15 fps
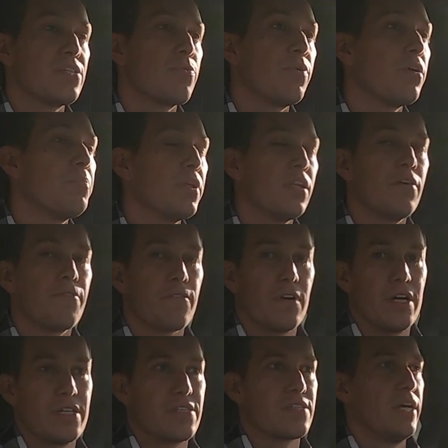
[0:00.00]
as well below for
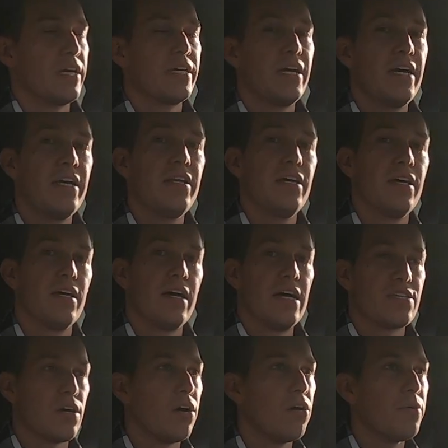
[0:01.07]
us. Again,
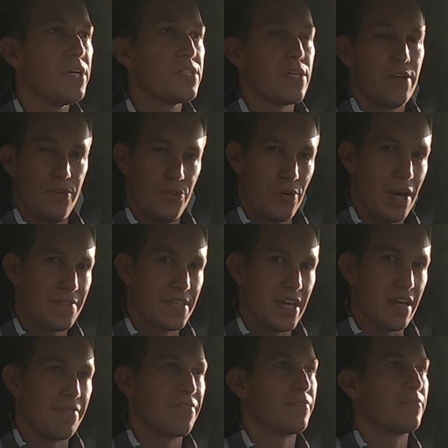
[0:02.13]
as always, drive safe.